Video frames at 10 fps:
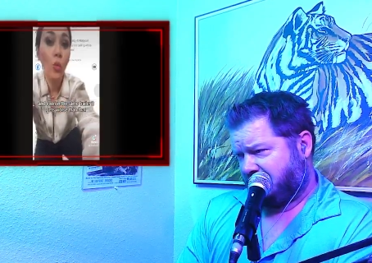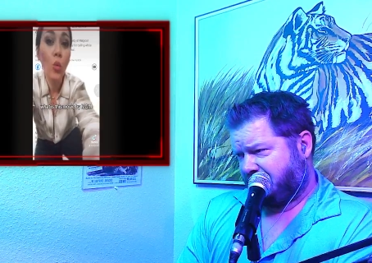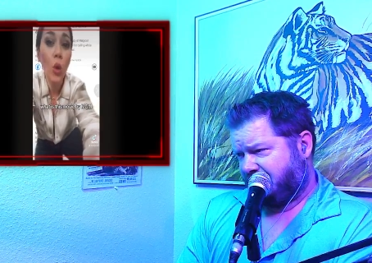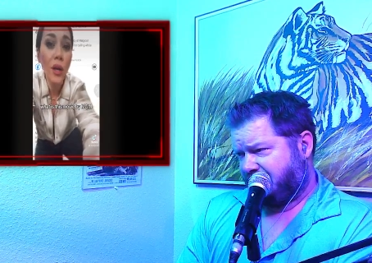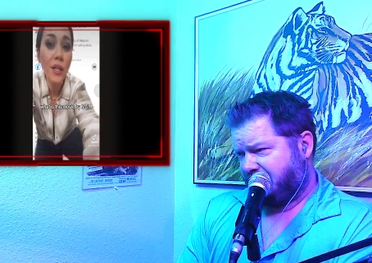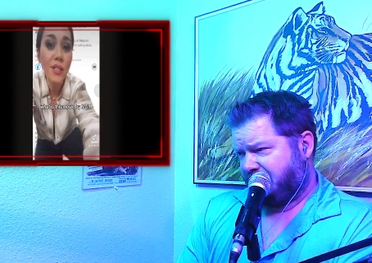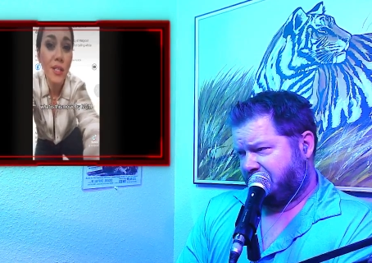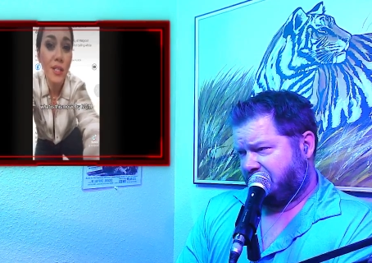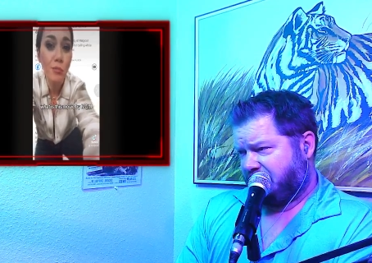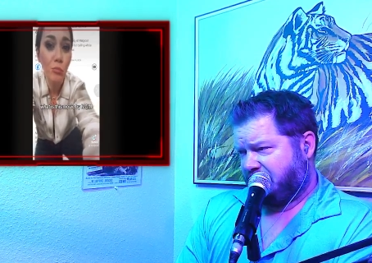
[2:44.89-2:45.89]
Speaker 1: What is
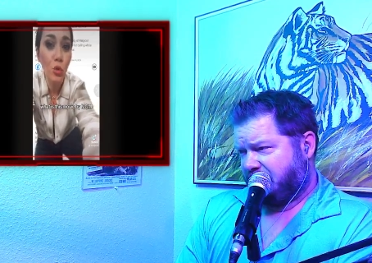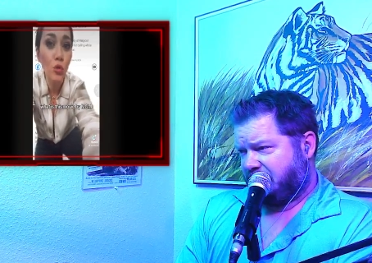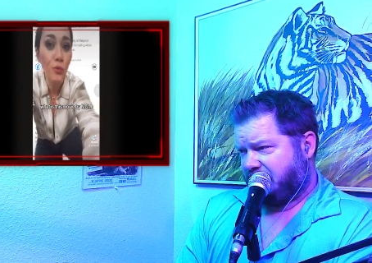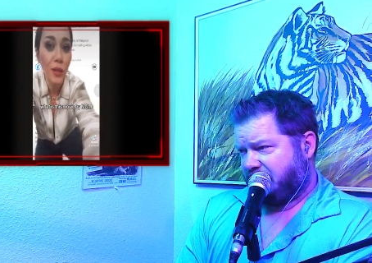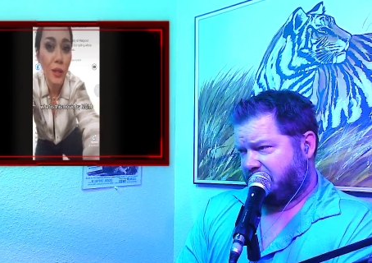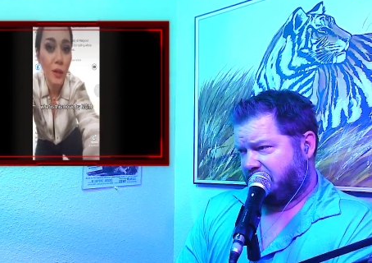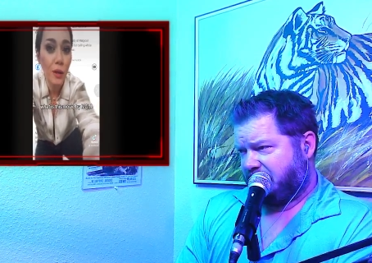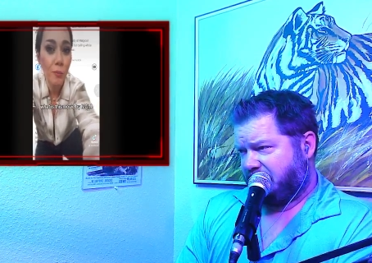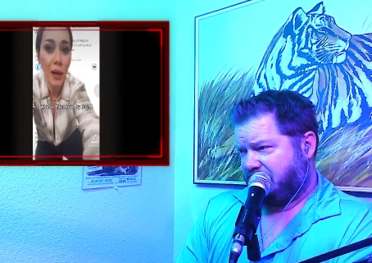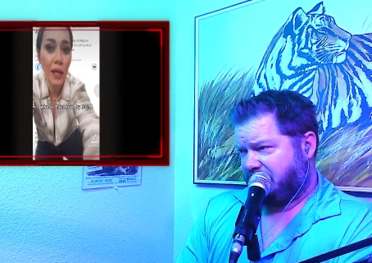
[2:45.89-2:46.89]
this movie
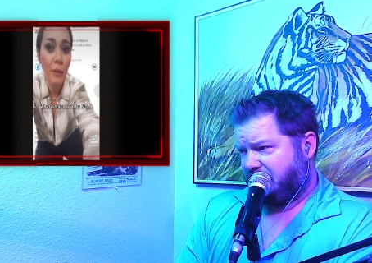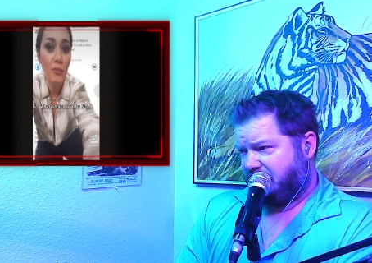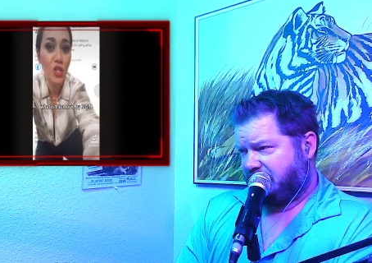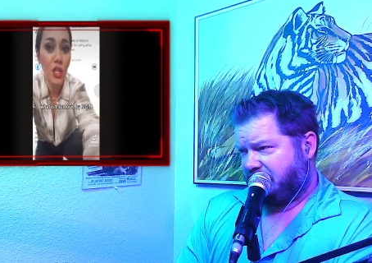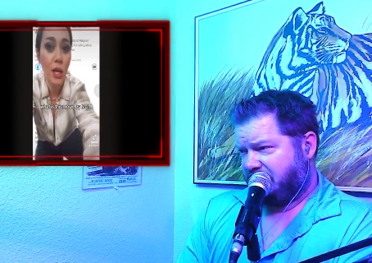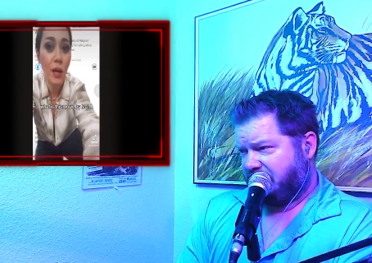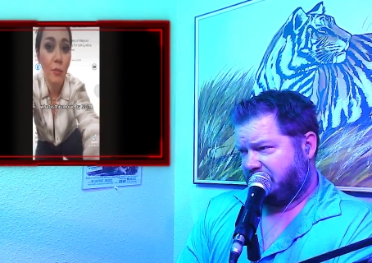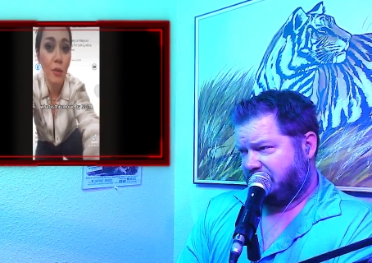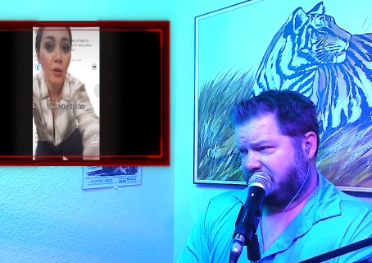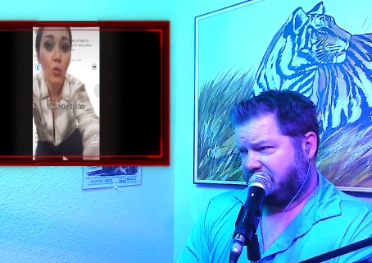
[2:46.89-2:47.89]
by MGM?